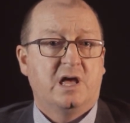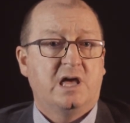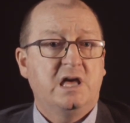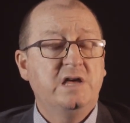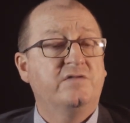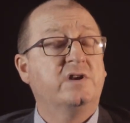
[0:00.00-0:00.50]

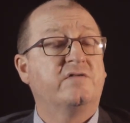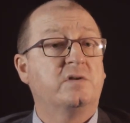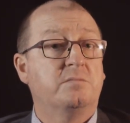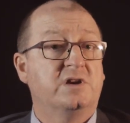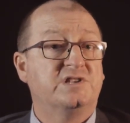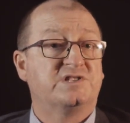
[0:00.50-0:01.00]
even if it
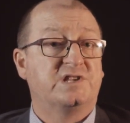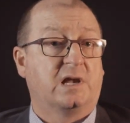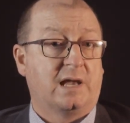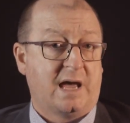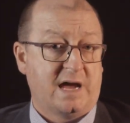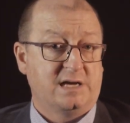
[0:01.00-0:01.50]
means
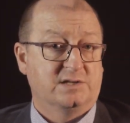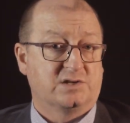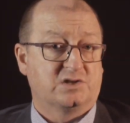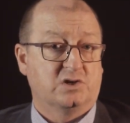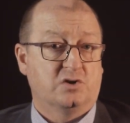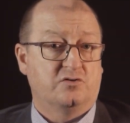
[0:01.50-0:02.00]
delaying the
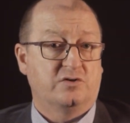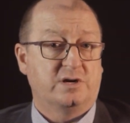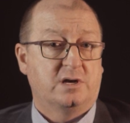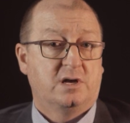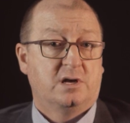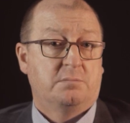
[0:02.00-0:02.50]
surgery
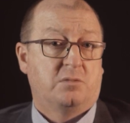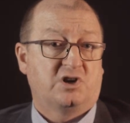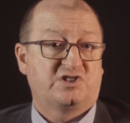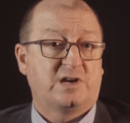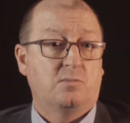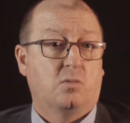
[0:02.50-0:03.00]
by
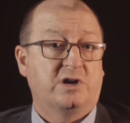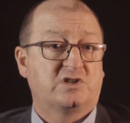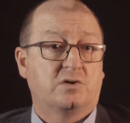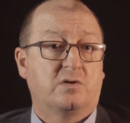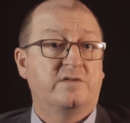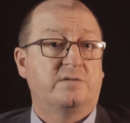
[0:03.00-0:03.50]
some weeks
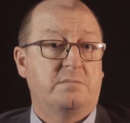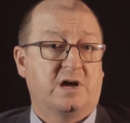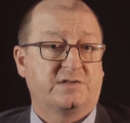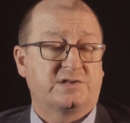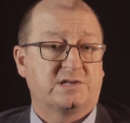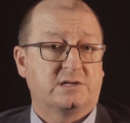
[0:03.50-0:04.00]
or even
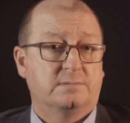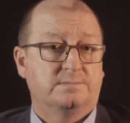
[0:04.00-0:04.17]
months.